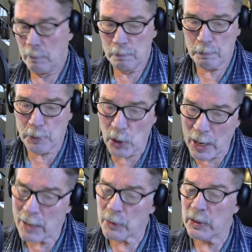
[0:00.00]

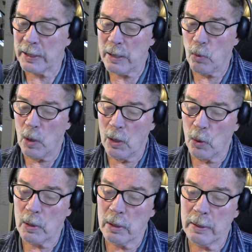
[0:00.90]
proudly
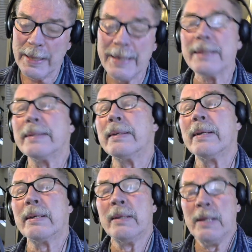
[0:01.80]
woke, and
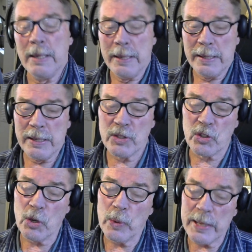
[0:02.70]
is
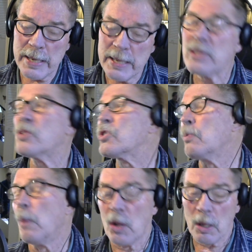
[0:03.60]
doing his
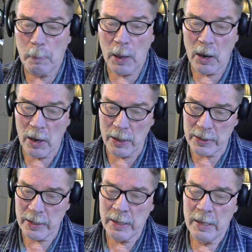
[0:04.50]
small part,
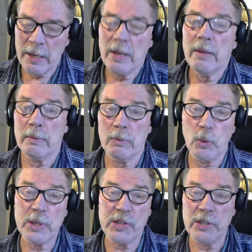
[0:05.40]

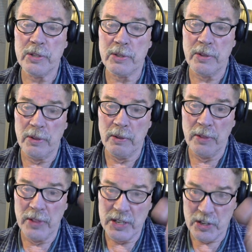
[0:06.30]
which is
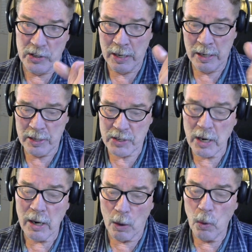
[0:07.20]
this
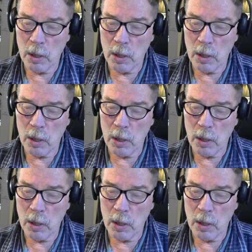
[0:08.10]
show,